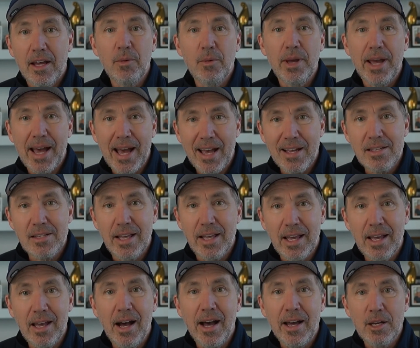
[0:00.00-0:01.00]
and we ask
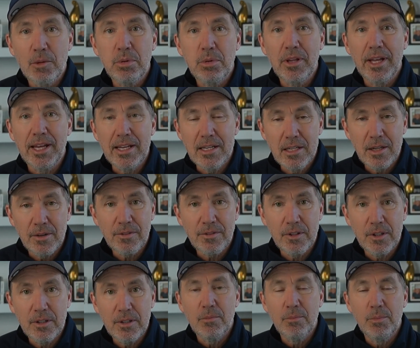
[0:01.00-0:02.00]
the AI to play
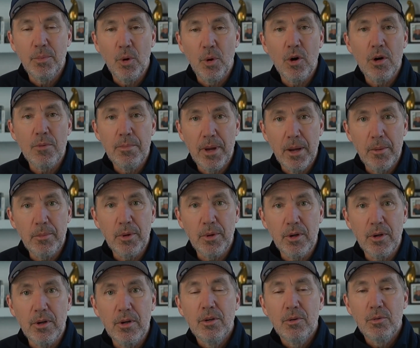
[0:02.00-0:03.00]
different board
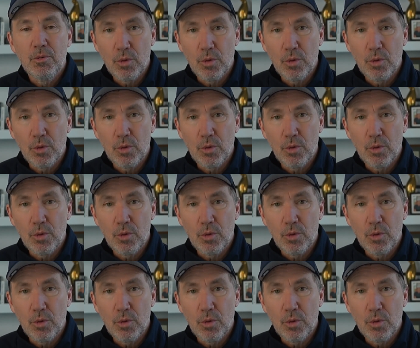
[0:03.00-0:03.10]
member